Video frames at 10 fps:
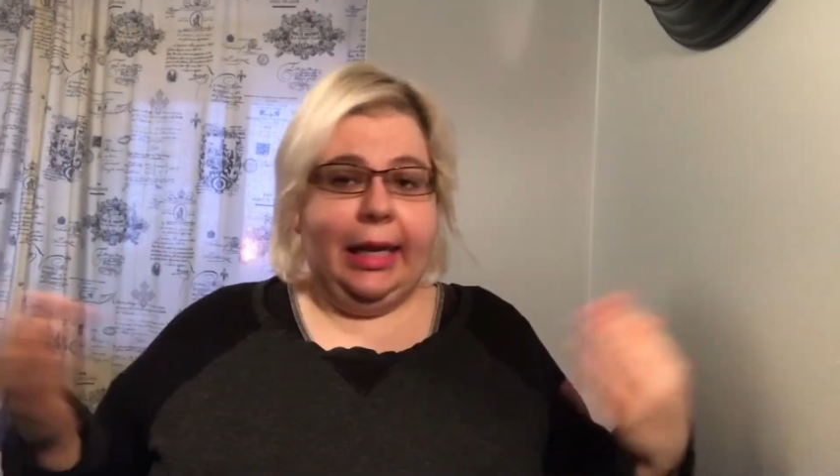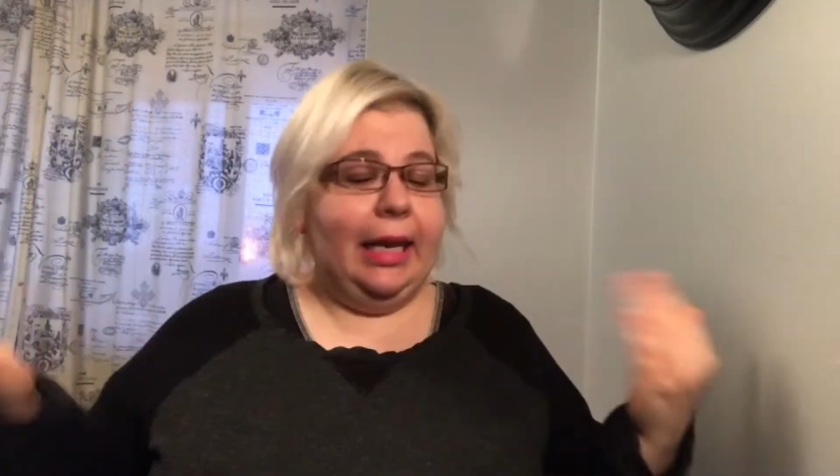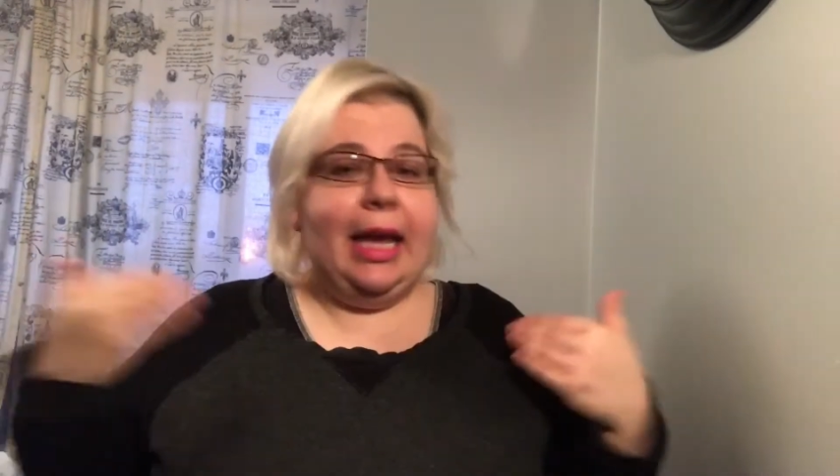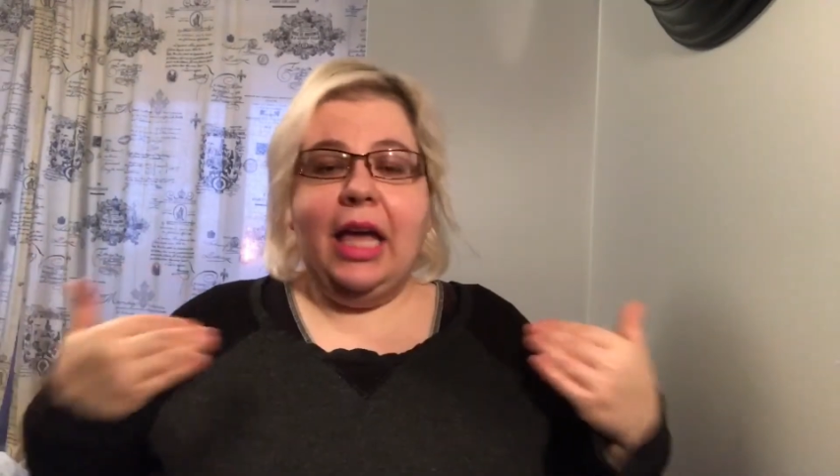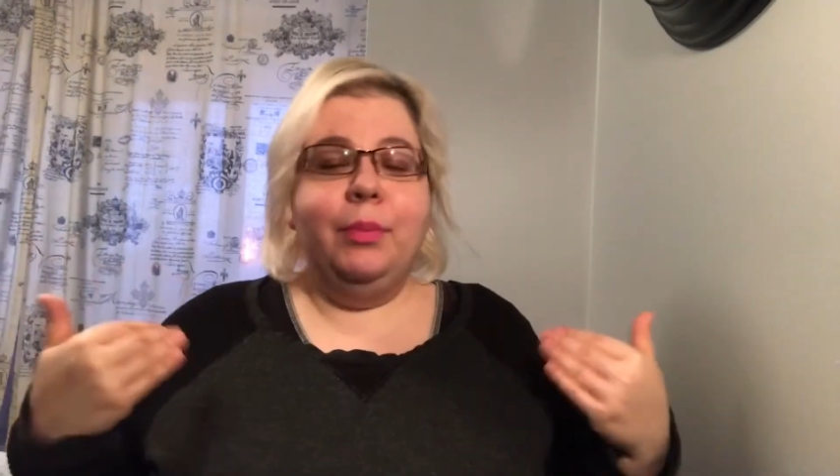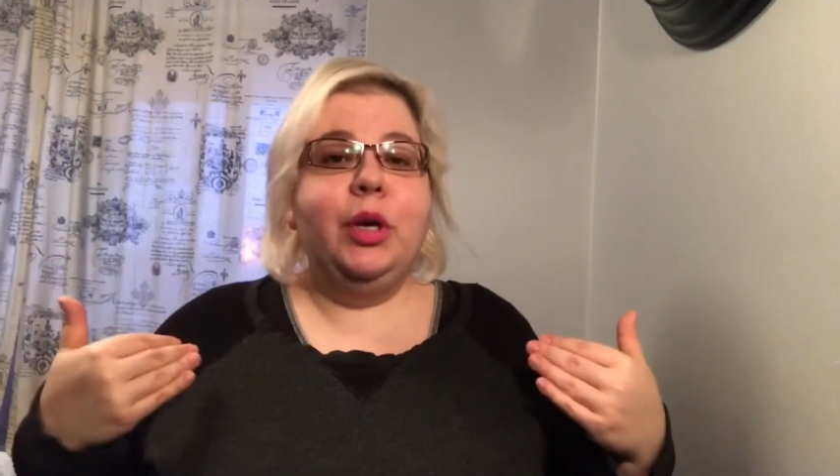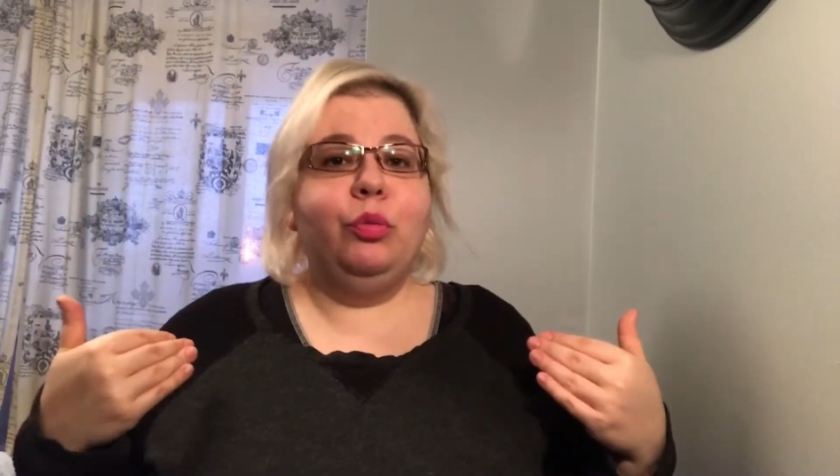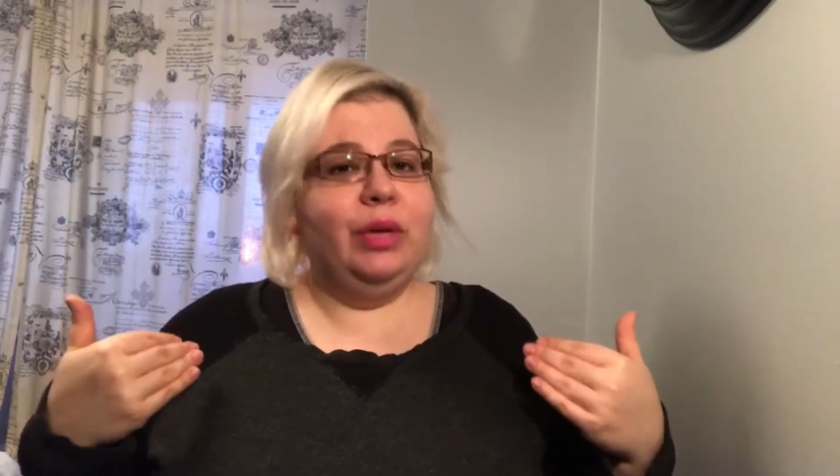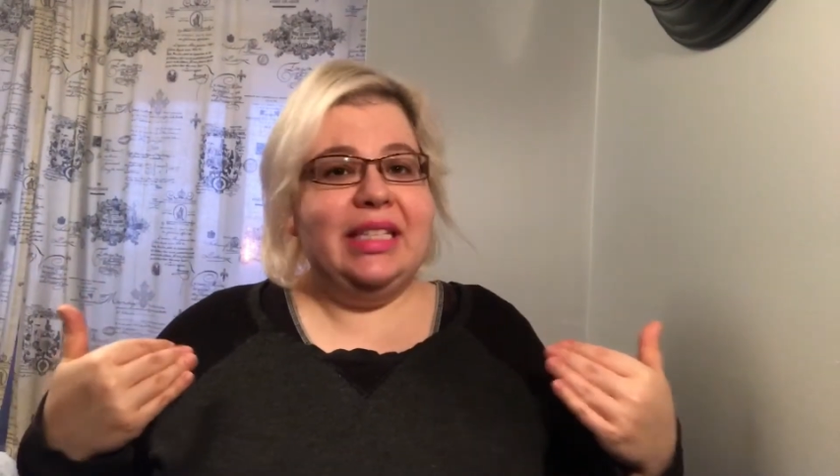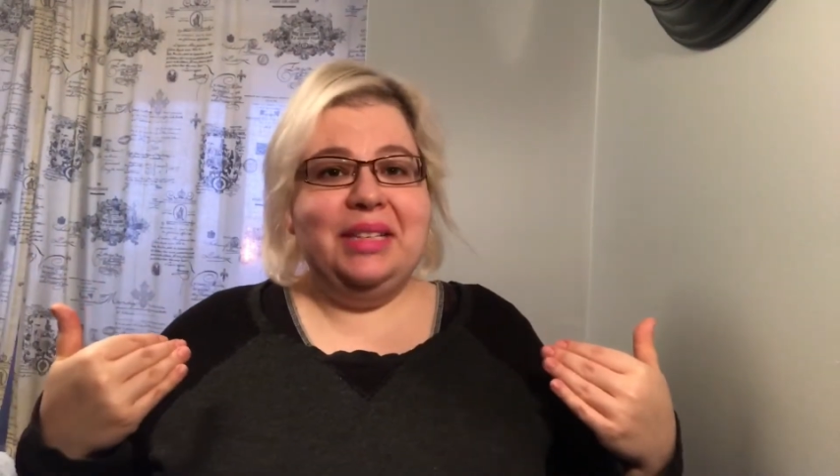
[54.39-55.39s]
Like I am a
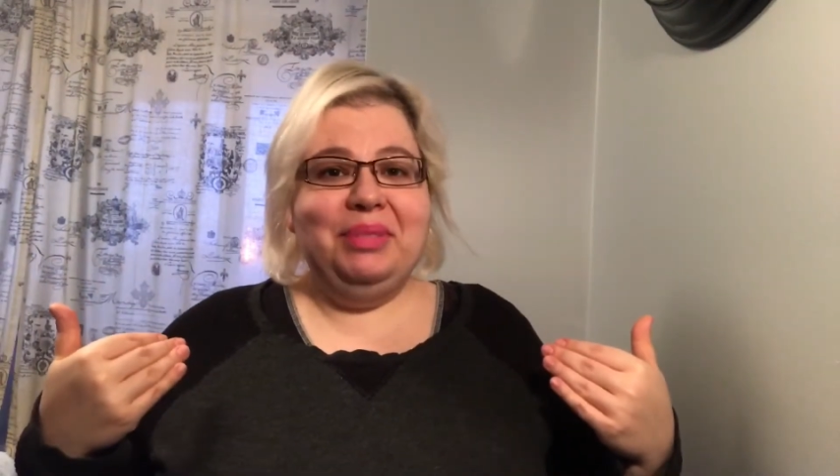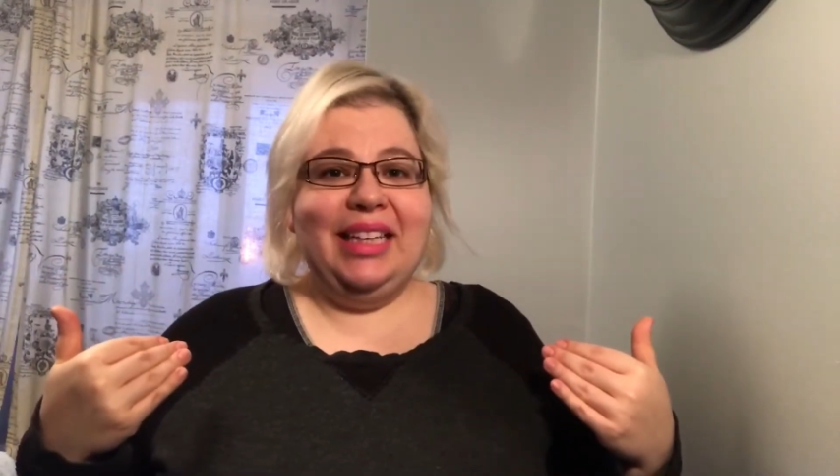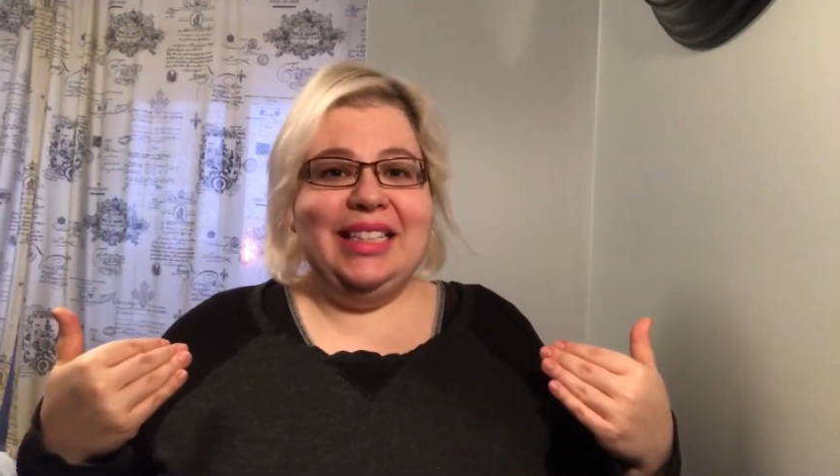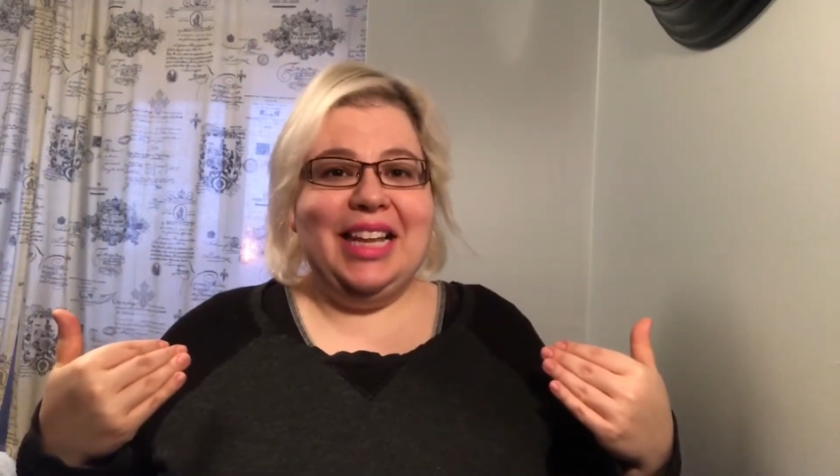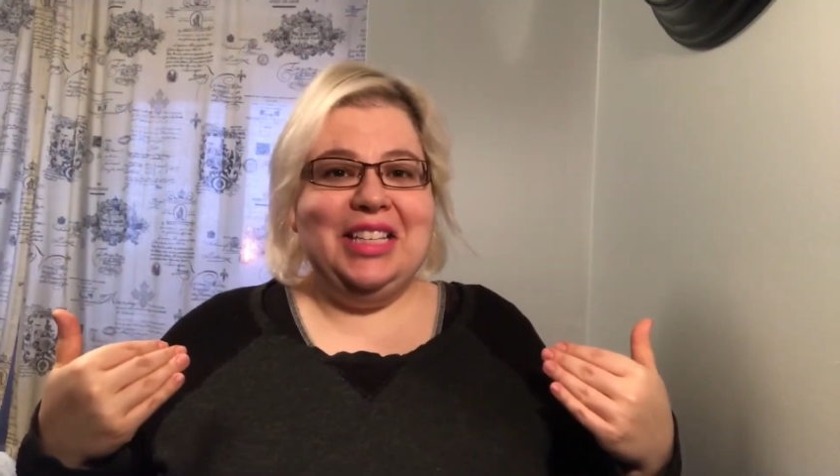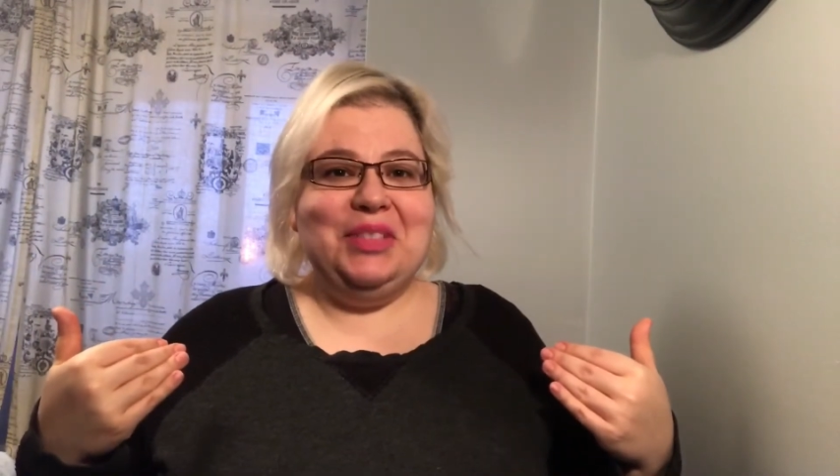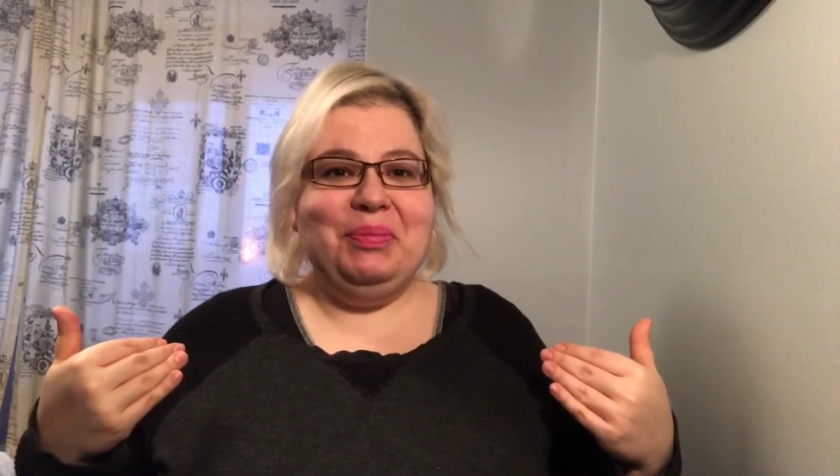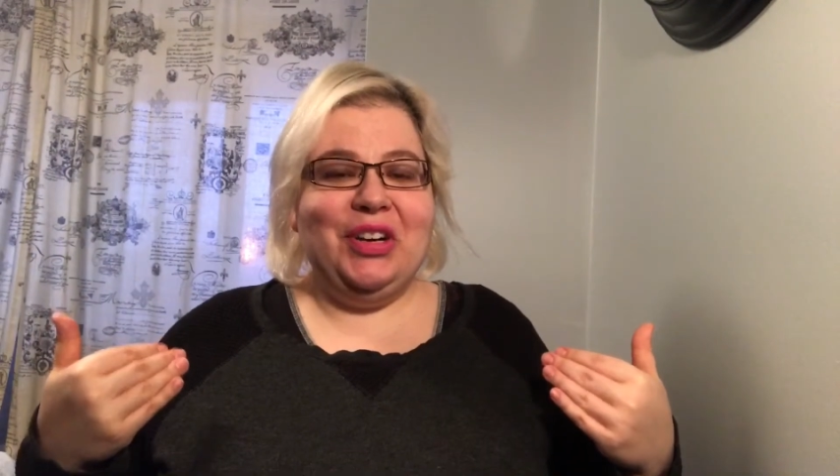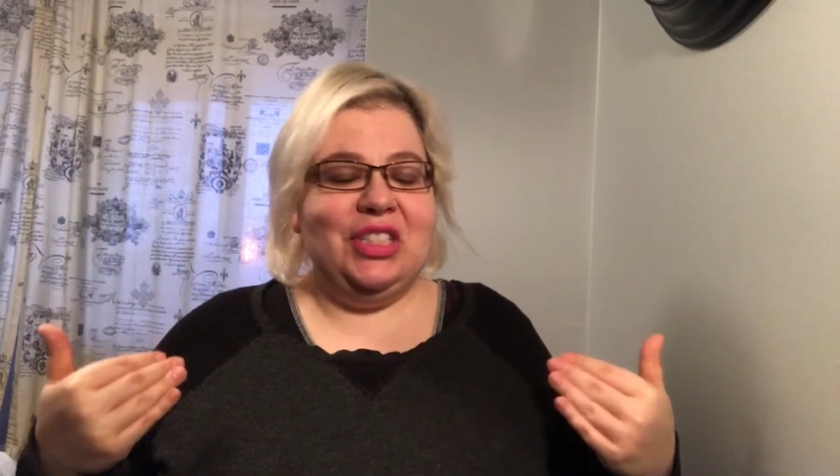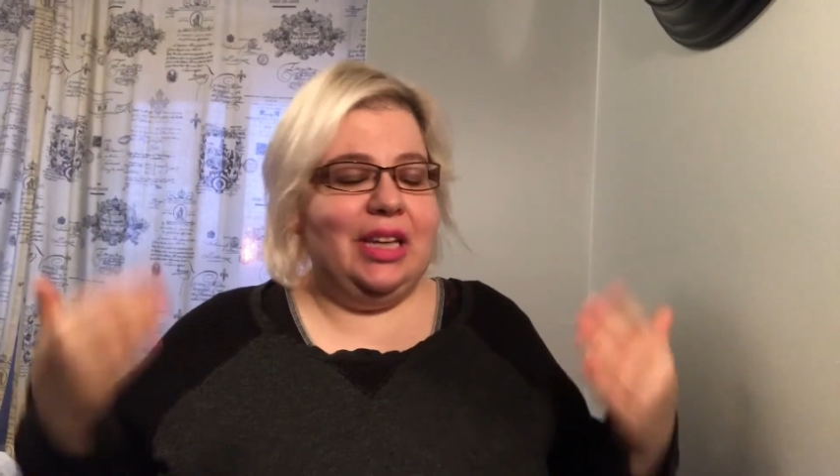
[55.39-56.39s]
reasonably intelligent
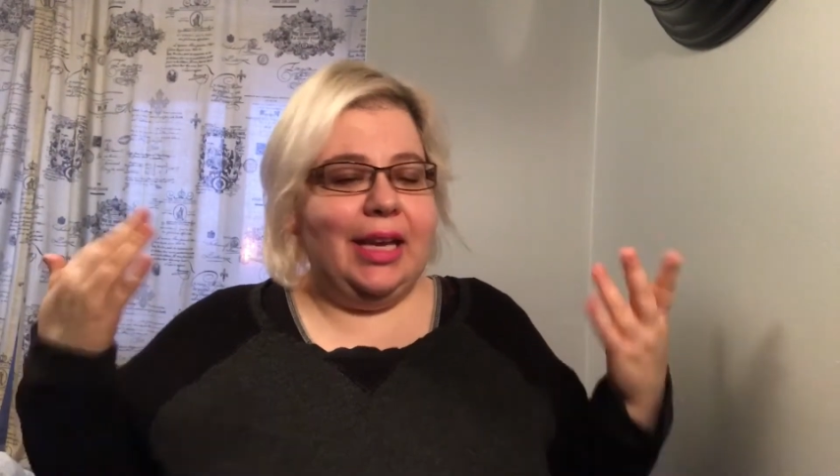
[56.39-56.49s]
person,